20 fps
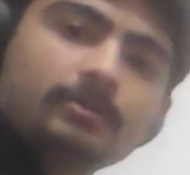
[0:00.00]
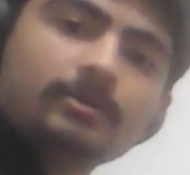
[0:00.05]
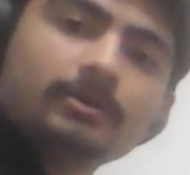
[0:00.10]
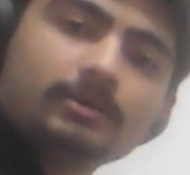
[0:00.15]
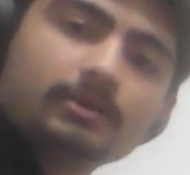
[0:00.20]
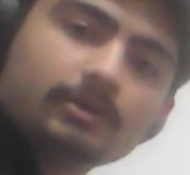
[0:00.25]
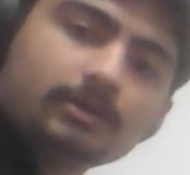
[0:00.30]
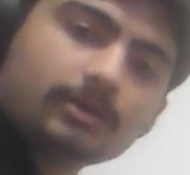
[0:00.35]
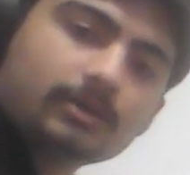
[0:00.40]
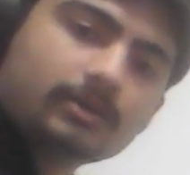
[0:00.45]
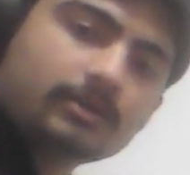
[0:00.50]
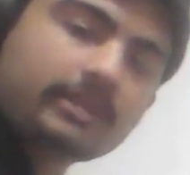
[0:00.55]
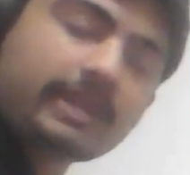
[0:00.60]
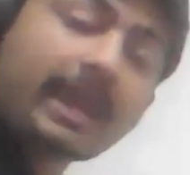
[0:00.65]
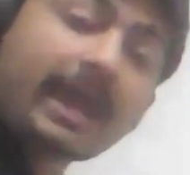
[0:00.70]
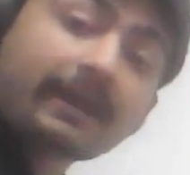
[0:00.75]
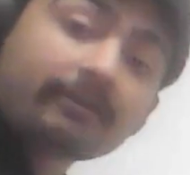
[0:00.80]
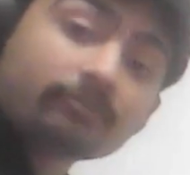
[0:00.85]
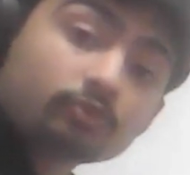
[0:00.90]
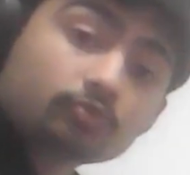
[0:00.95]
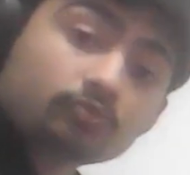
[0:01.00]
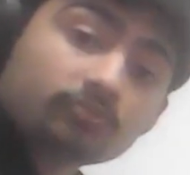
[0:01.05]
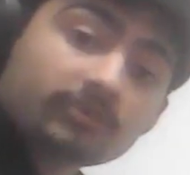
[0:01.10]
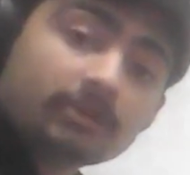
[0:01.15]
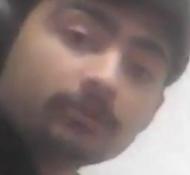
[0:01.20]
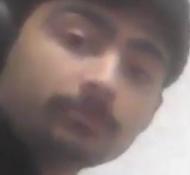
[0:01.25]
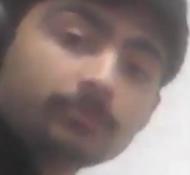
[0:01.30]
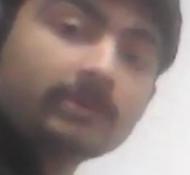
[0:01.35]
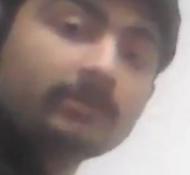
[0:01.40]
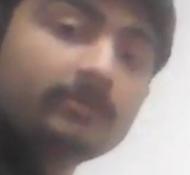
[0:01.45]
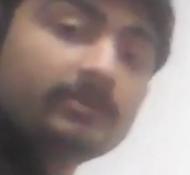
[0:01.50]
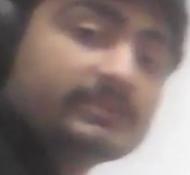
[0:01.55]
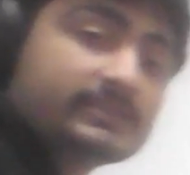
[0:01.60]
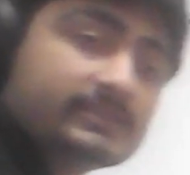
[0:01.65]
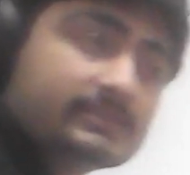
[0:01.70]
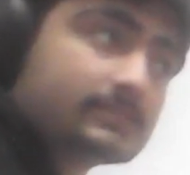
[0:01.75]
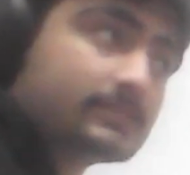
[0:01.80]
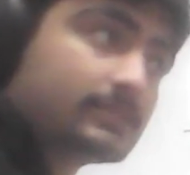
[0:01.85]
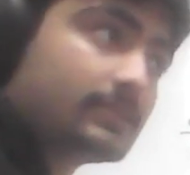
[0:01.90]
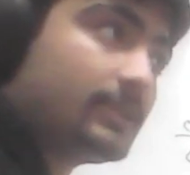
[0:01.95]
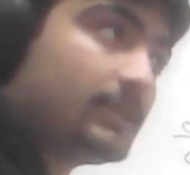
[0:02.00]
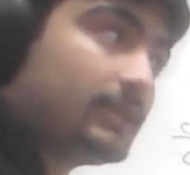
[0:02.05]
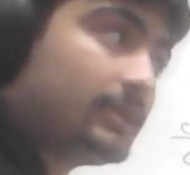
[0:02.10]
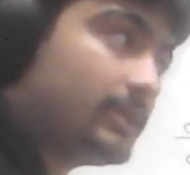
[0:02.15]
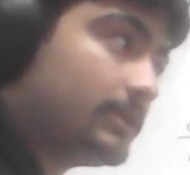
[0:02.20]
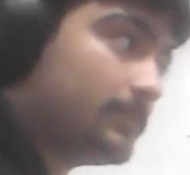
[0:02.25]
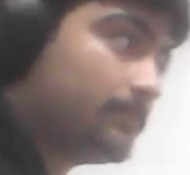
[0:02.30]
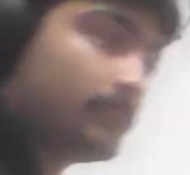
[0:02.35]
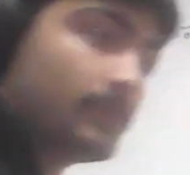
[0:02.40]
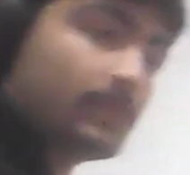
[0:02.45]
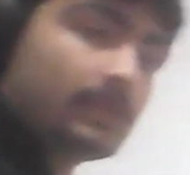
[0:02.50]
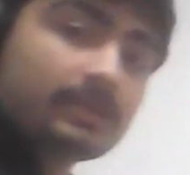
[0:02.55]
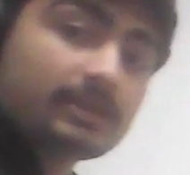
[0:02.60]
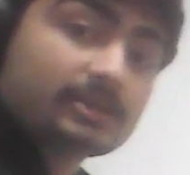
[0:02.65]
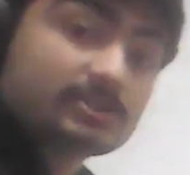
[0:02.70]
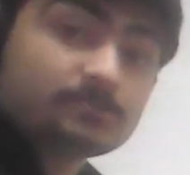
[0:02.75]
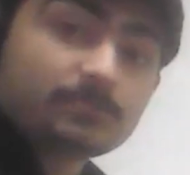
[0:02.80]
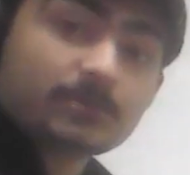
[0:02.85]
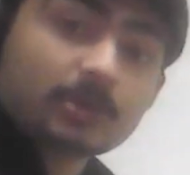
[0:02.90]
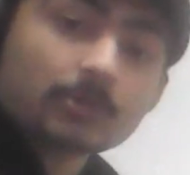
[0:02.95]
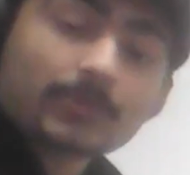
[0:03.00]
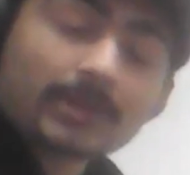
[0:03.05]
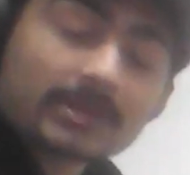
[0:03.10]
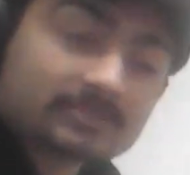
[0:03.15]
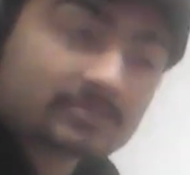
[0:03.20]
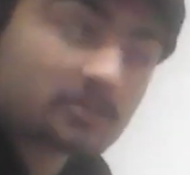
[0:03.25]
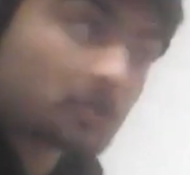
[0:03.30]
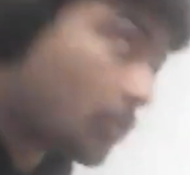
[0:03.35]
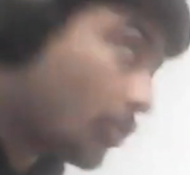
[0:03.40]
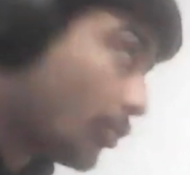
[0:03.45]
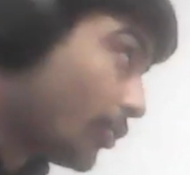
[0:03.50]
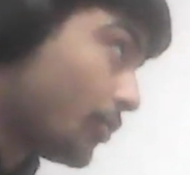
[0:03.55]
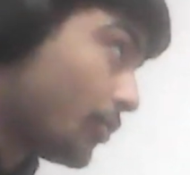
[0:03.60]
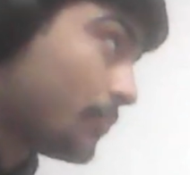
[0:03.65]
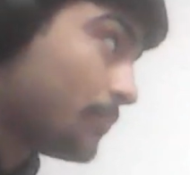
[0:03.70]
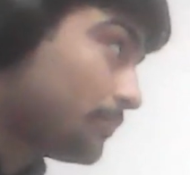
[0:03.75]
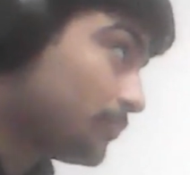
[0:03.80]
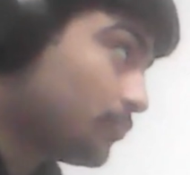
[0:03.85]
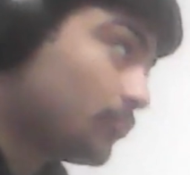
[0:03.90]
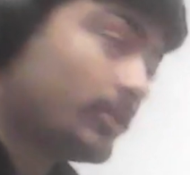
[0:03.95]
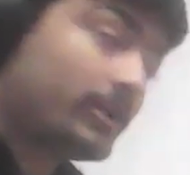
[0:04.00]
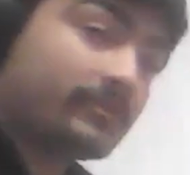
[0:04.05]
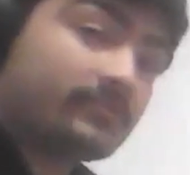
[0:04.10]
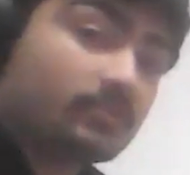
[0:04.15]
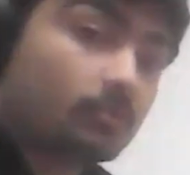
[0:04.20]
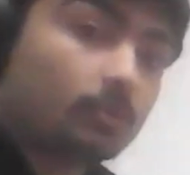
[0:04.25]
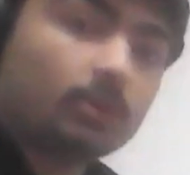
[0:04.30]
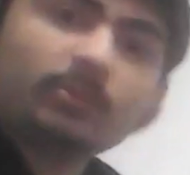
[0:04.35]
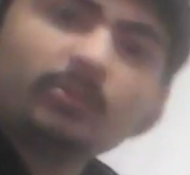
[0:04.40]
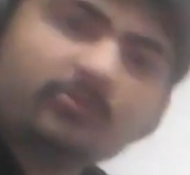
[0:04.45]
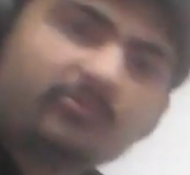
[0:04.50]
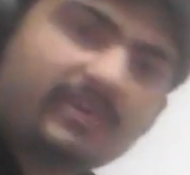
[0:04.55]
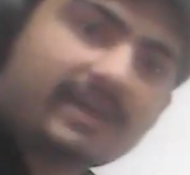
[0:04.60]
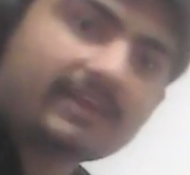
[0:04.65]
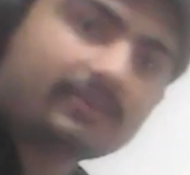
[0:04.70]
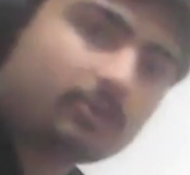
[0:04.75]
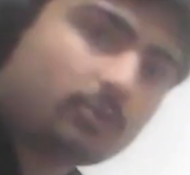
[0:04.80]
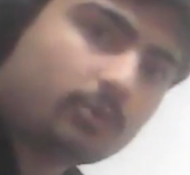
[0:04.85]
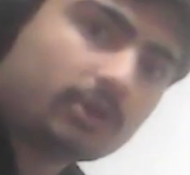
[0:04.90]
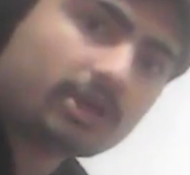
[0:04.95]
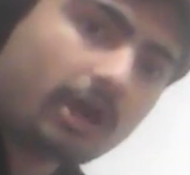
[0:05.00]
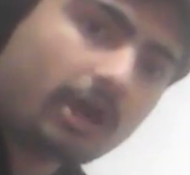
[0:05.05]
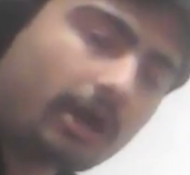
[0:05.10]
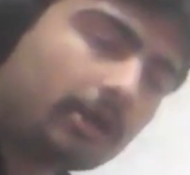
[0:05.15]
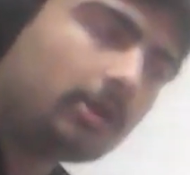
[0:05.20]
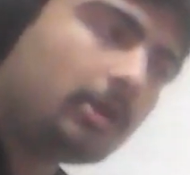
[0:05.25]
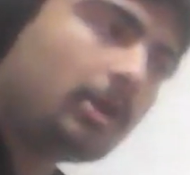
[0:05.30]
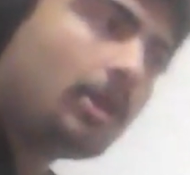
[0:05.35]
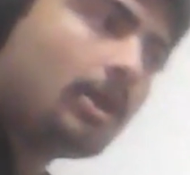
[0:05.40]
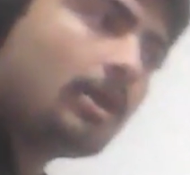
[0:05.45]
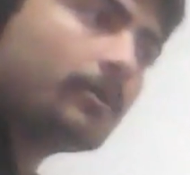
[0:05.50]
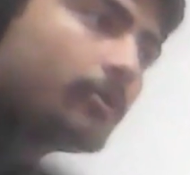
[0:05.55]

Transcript: the actual value minus the experimental or whatever value we got